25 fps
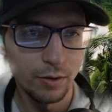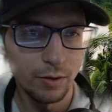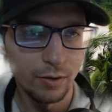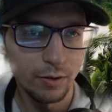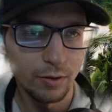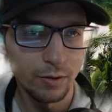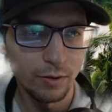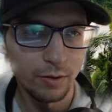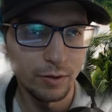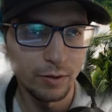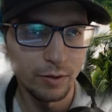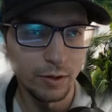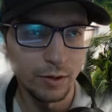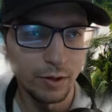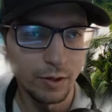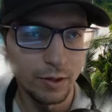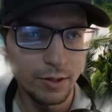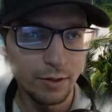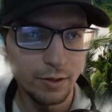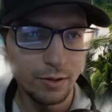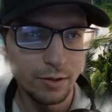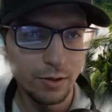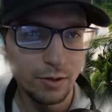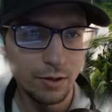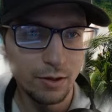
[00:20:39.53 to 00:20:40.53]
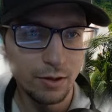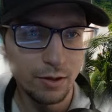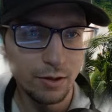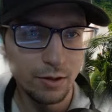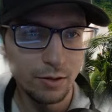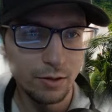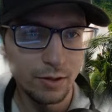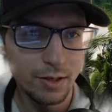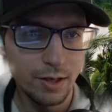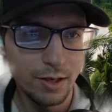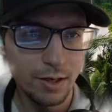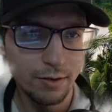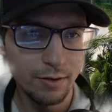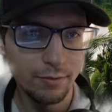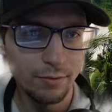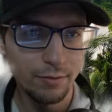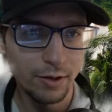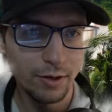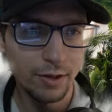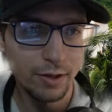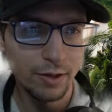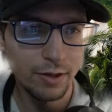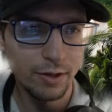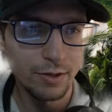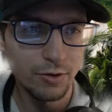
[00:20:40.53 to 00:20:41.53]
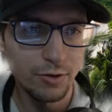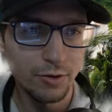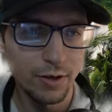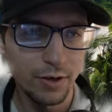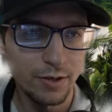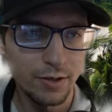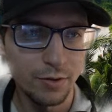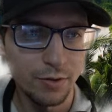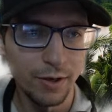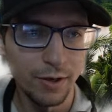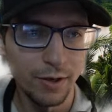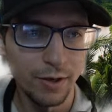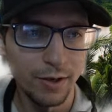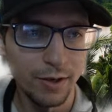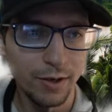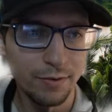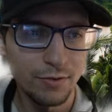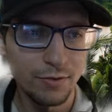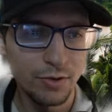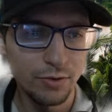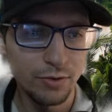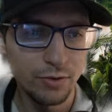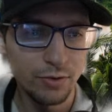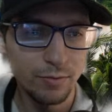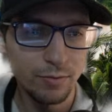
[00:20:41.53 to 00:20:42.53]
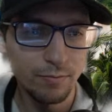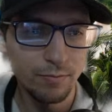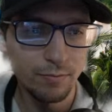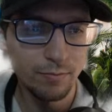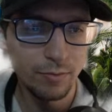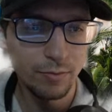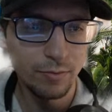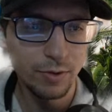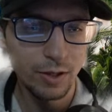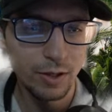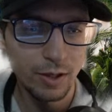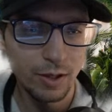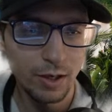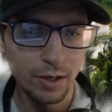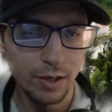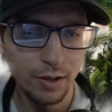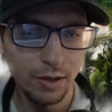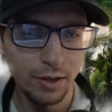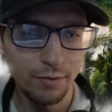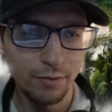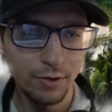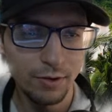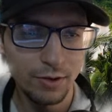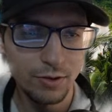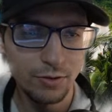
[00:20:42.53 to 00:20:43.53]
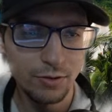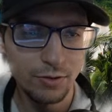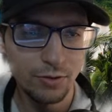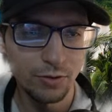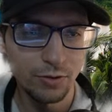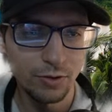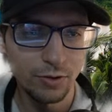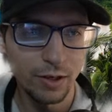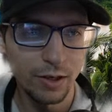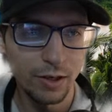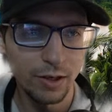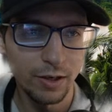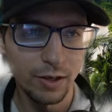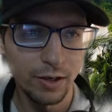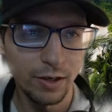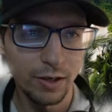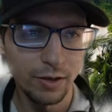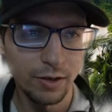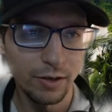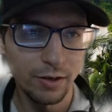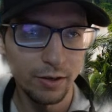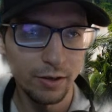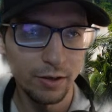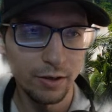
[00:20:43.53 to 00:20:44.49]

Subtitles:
So these are all, these have like these crazy waves to them. I think if I scroll down here,